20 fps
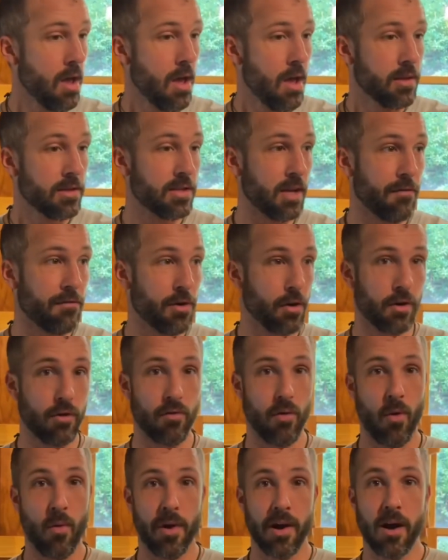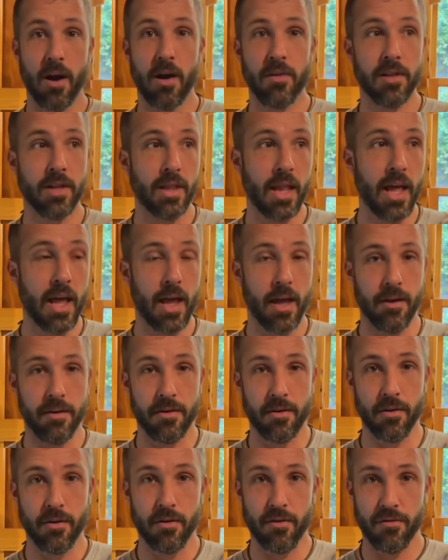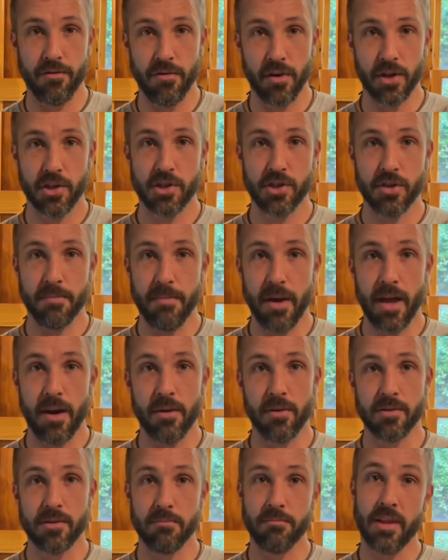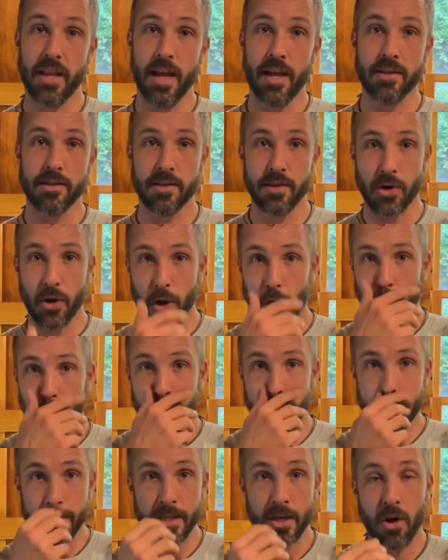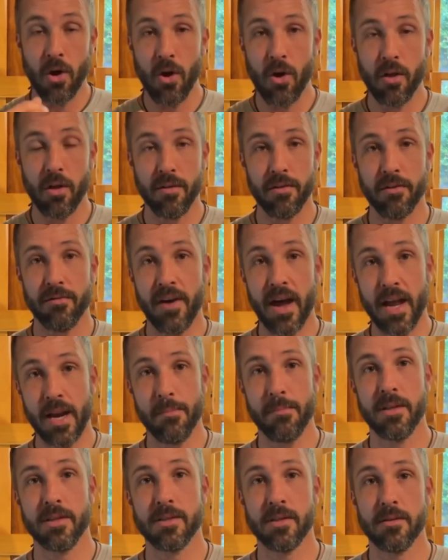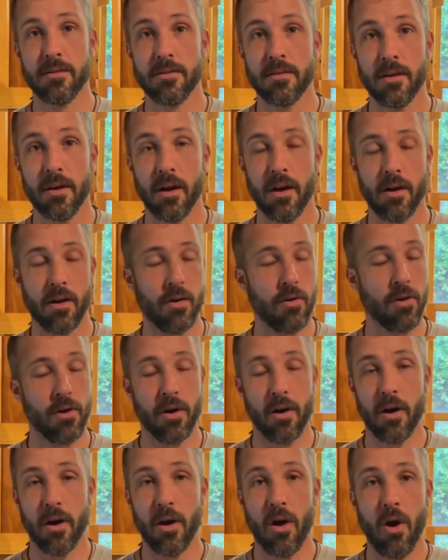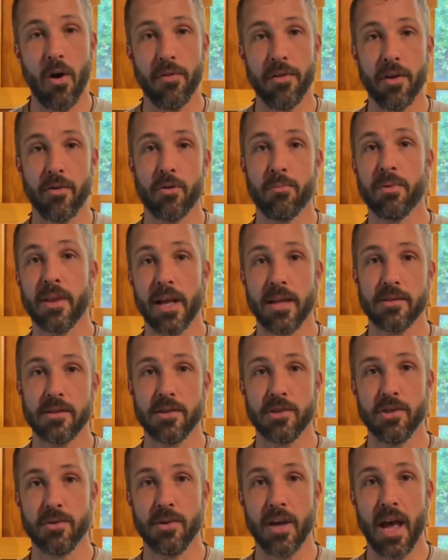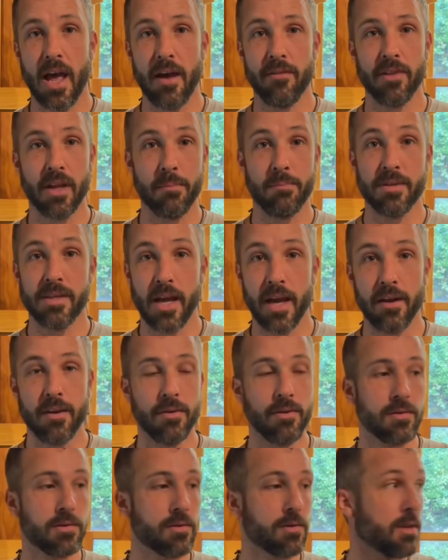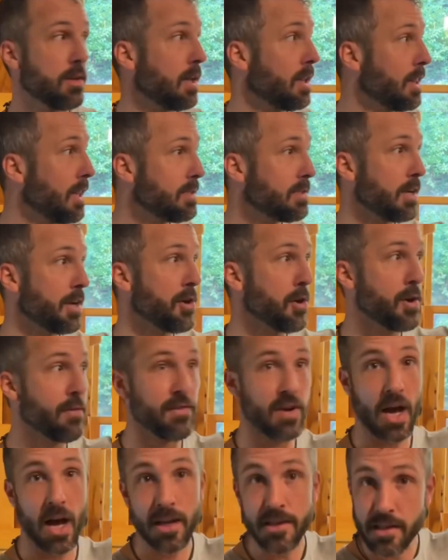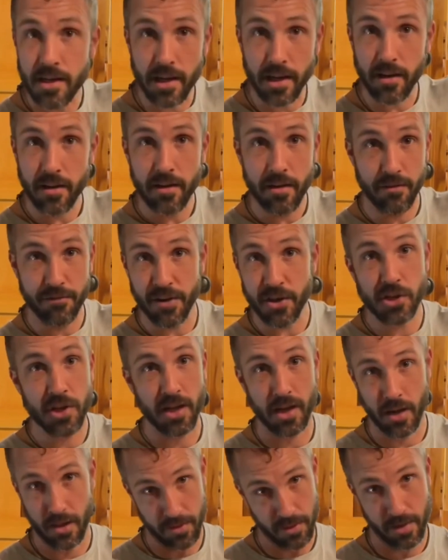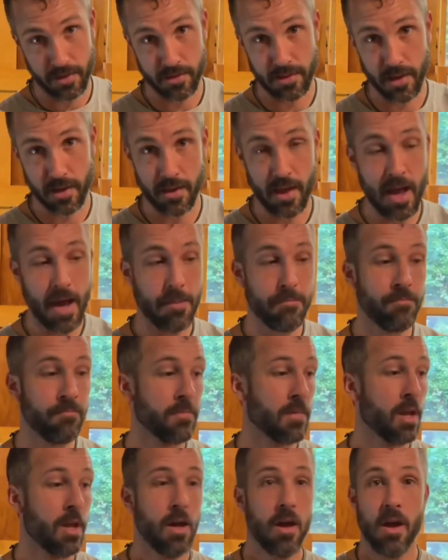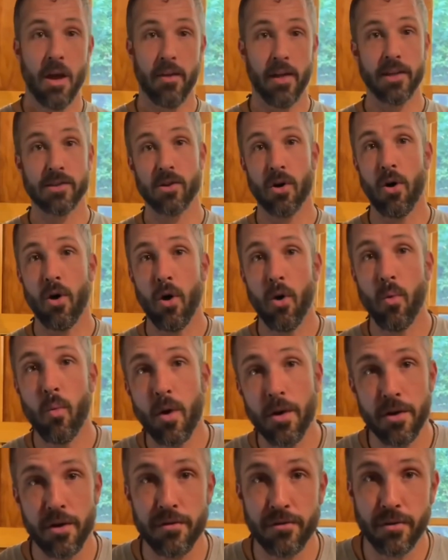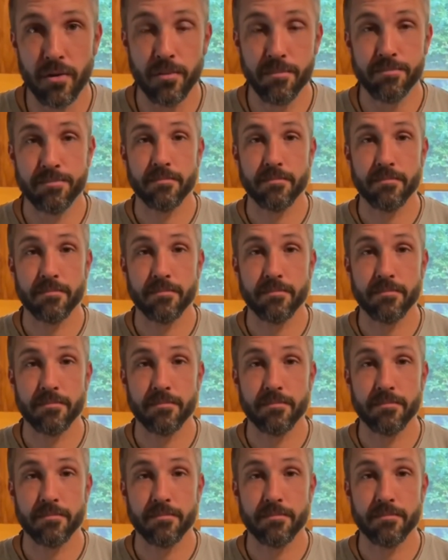stuff you're growing on the land, your fresh tomatoes and plants and herbs and all of the vitamins and all the other plants that you'd have, like potatoes. And let's say you're even hunting, fishing, things like that. That's all wonderful.